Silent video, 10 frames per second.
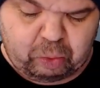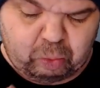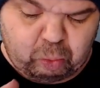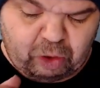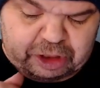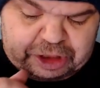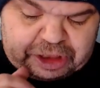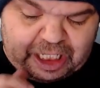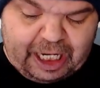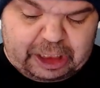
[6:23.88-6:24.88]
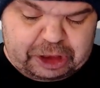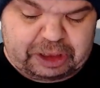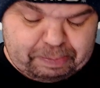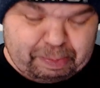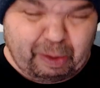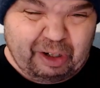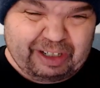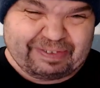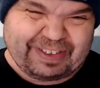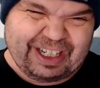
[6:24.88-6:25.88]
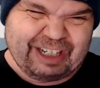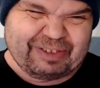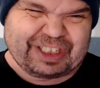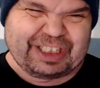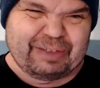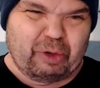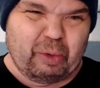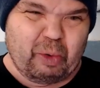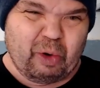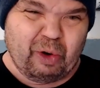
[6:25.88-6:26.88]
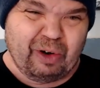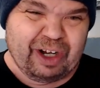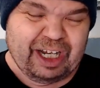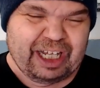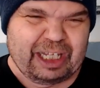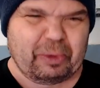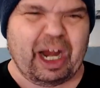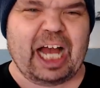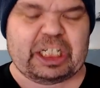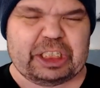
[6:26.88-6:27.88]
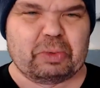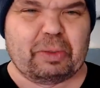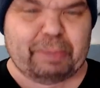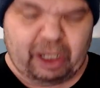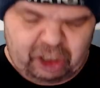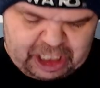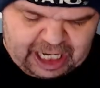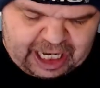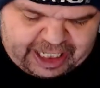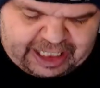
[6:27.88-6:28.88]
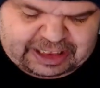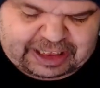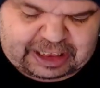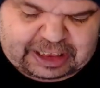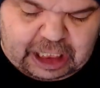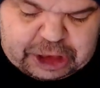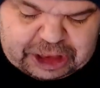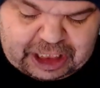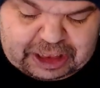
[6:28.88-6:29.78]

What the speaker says: was actually part of kind of a civil war. They were actually rebelling against the Duchess at the